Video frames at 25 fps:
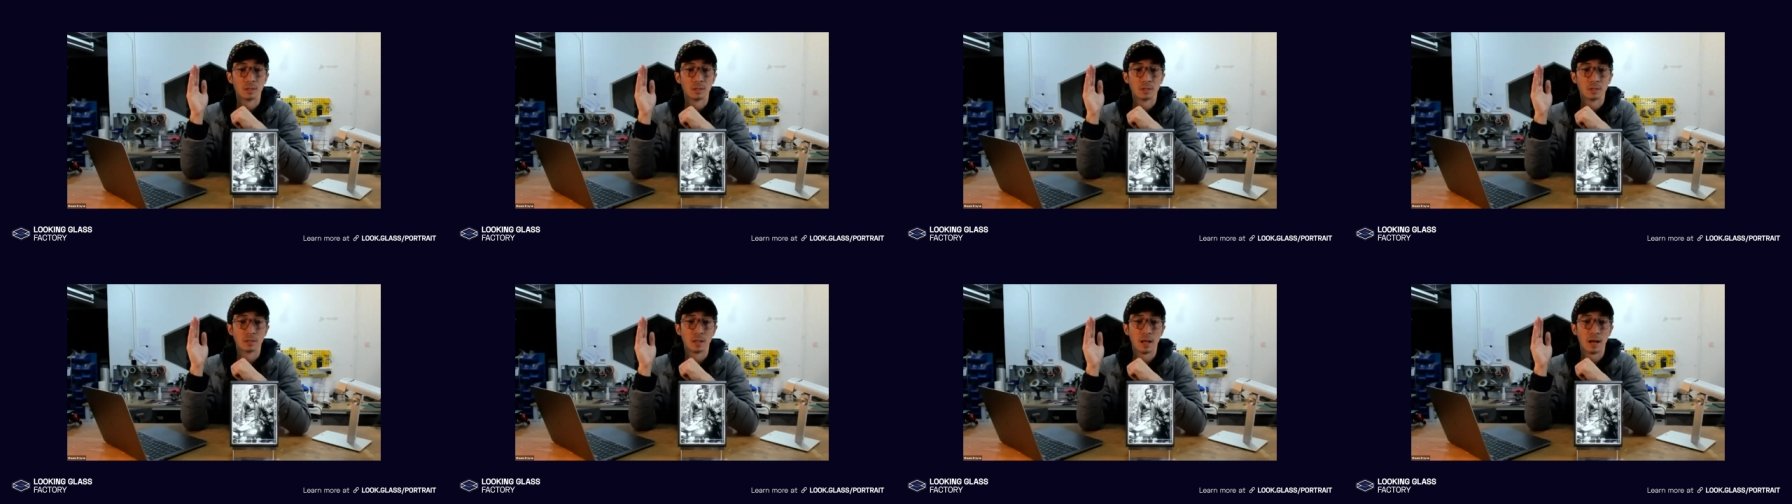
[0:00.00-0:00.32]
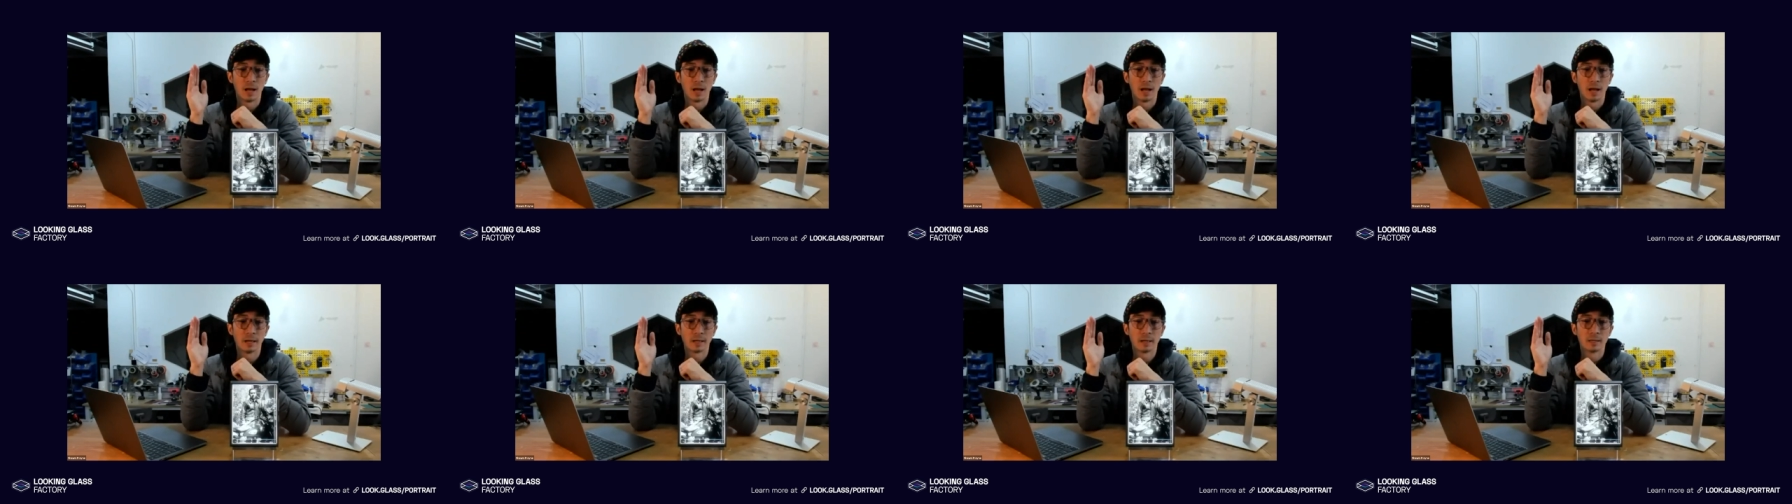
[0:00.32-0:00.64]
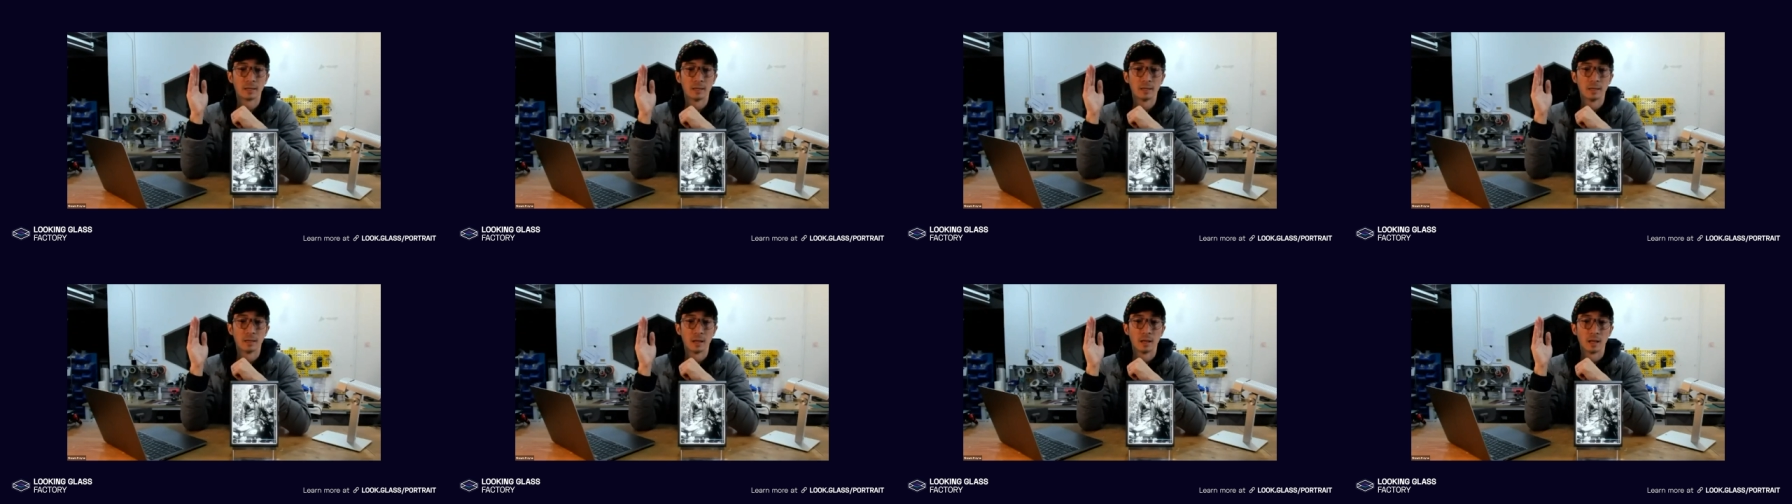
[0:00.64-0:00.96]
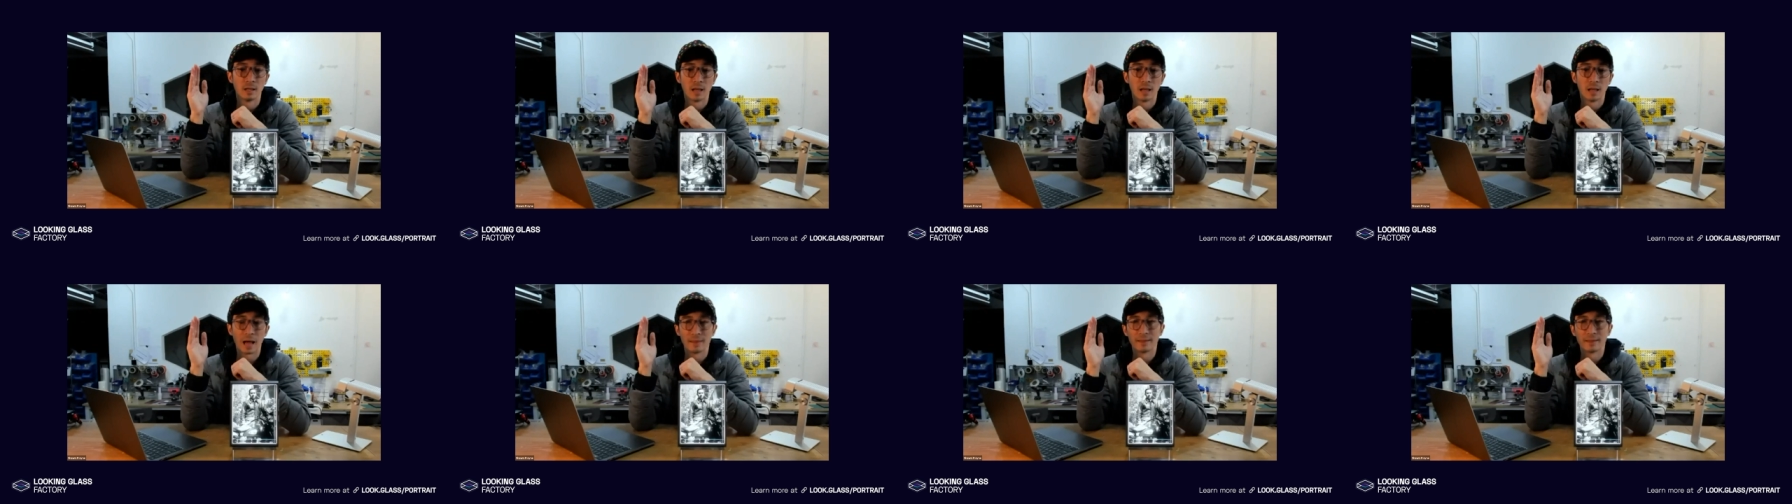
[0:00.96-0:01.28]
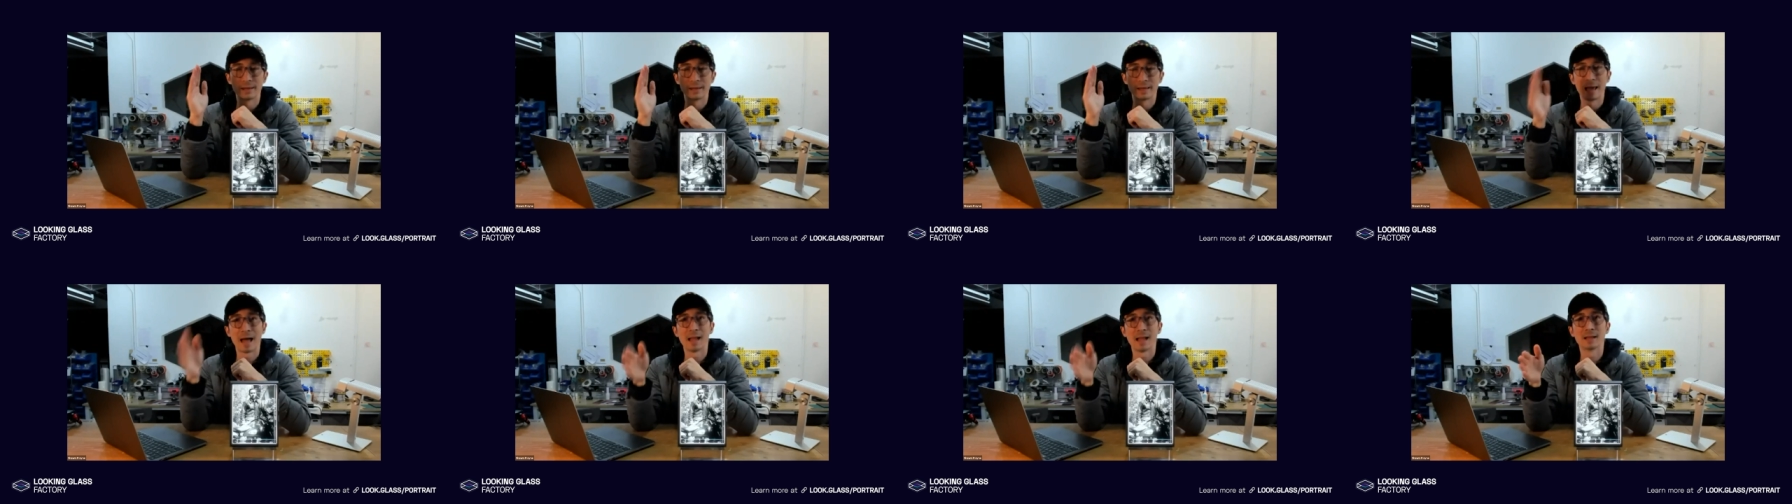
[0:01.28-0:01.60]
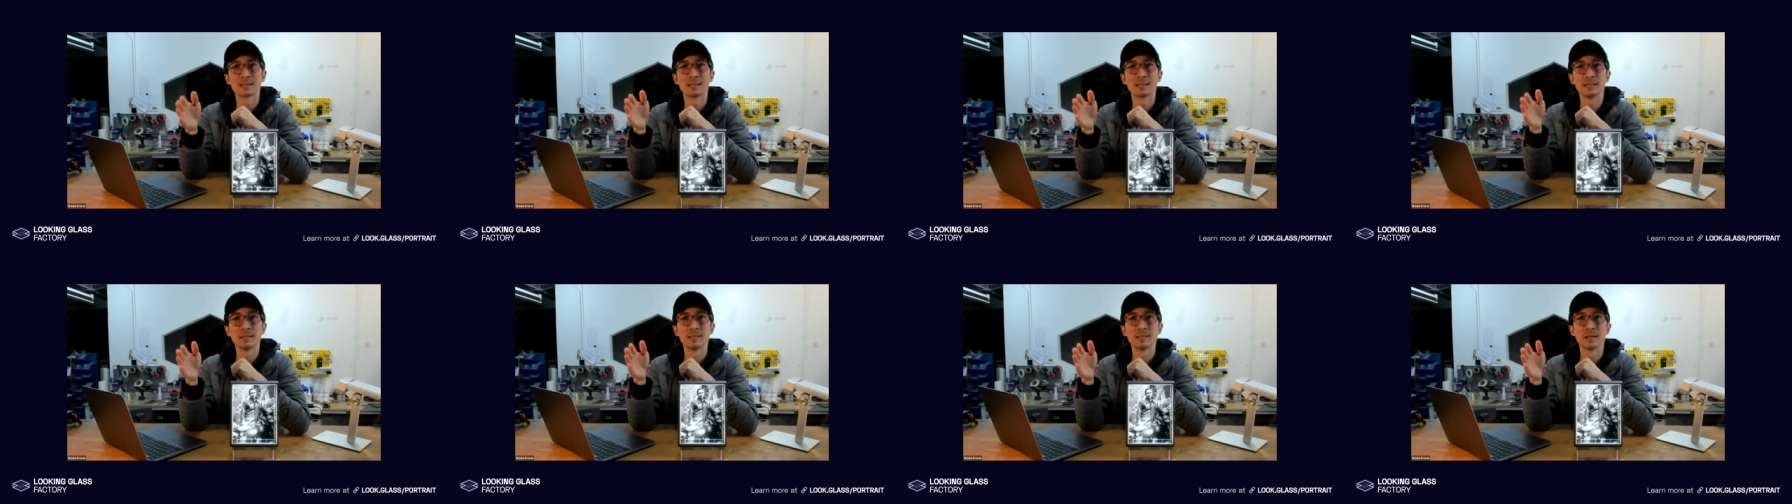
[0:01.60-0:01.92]
like a lot of the
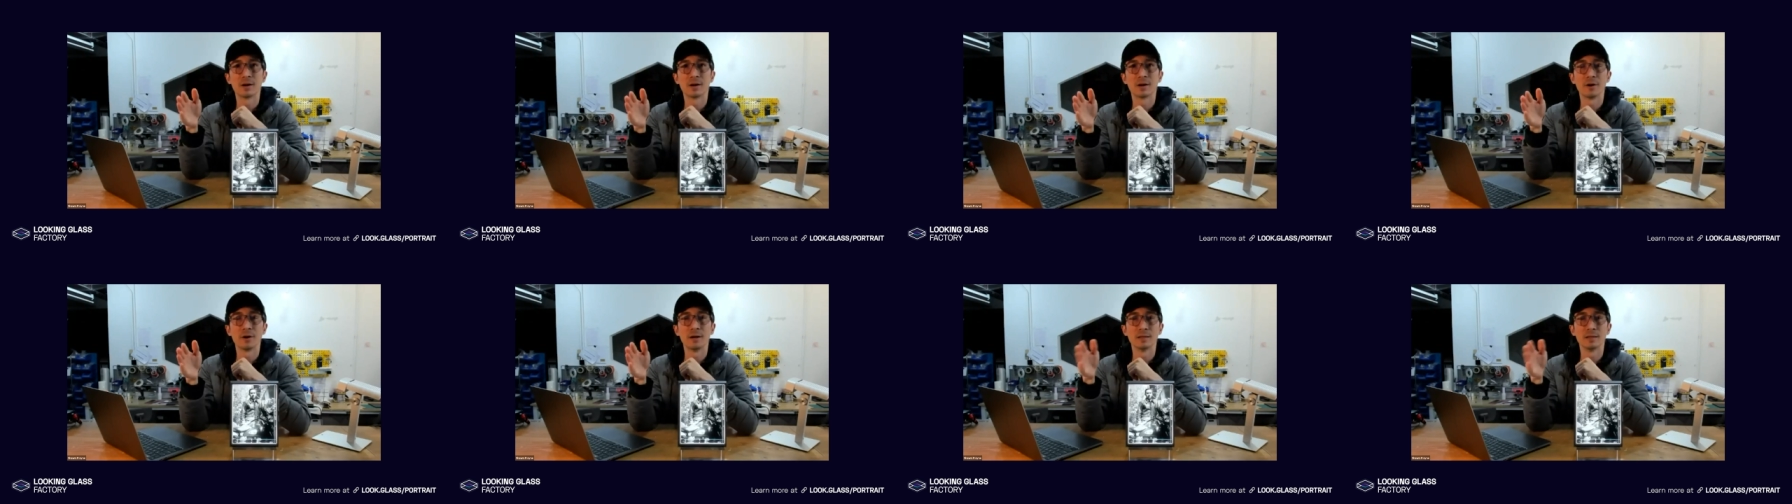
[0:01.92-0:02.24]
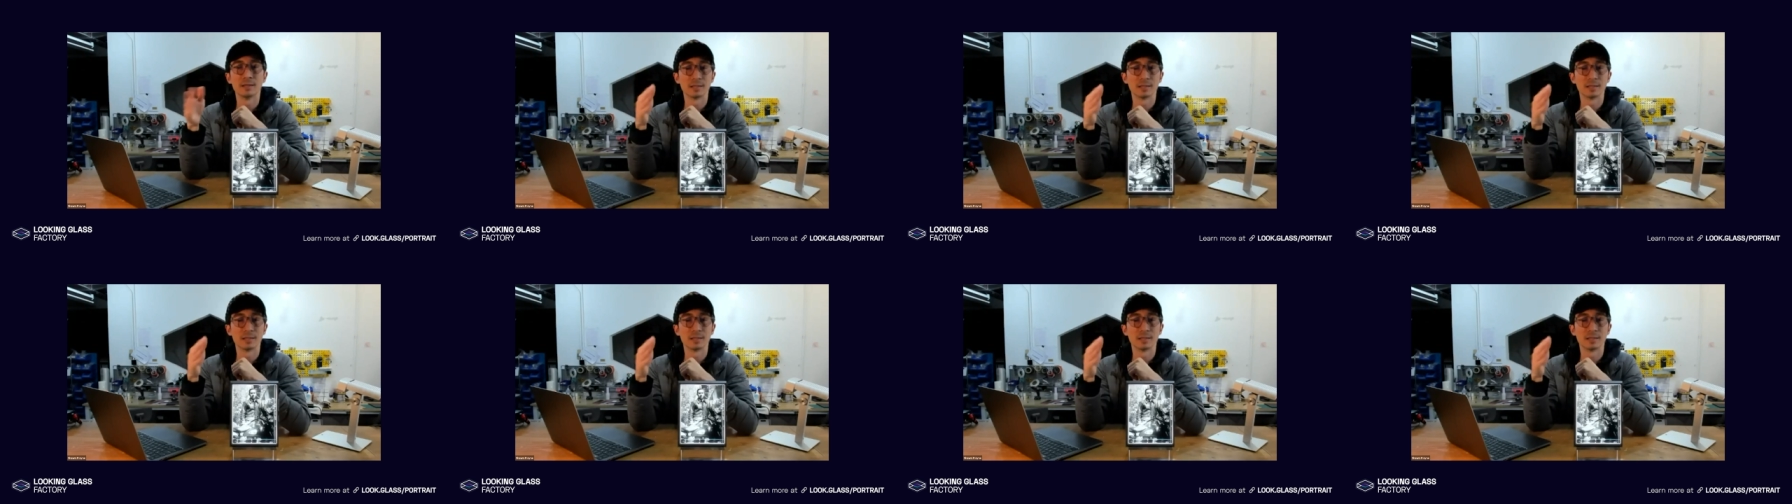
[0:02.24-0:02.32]
Galaxy series,